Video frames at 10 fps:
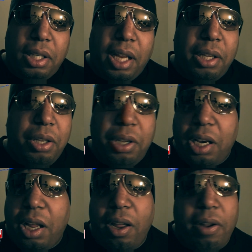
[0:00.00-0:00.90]
Like you
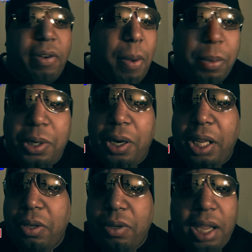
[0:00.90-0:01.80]
get out every
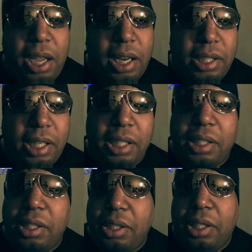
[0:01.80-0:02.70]
opportunity you can't. That's like
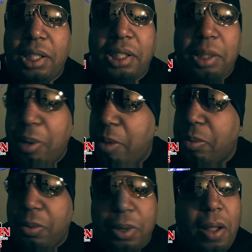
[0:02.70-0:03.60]
I see
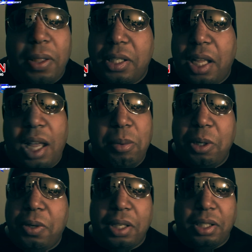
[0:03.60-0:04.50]
people all the time
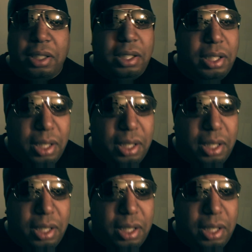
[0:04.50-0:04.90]
do this.